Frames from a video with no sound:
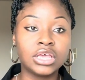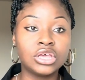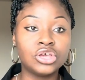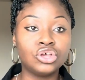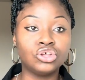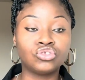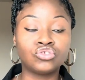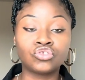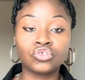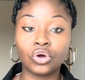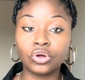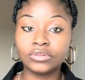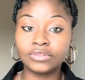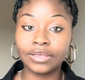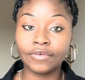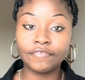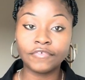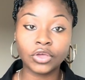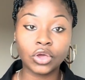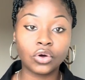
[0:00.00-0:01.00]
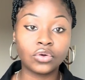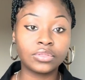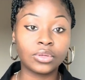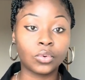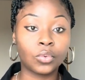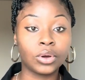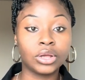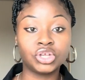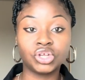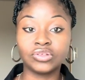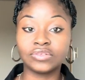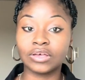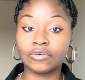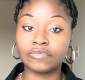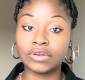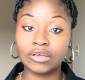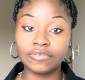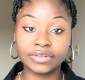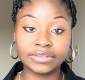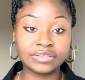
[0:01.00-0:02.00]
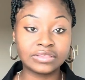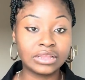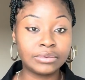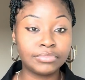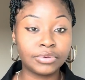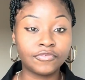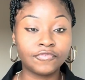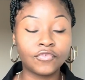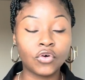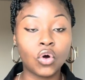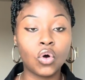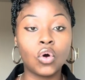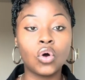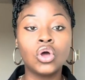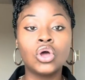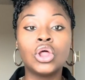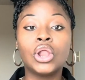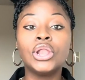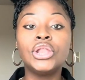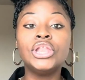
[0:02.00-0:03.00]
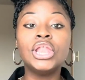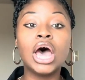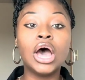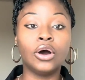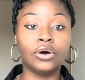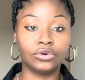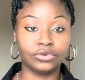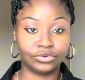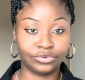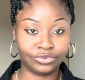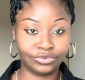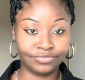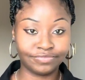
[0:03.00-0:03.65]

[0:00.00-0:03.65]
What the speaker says: it's so difficult, the questions I've never seen before. No,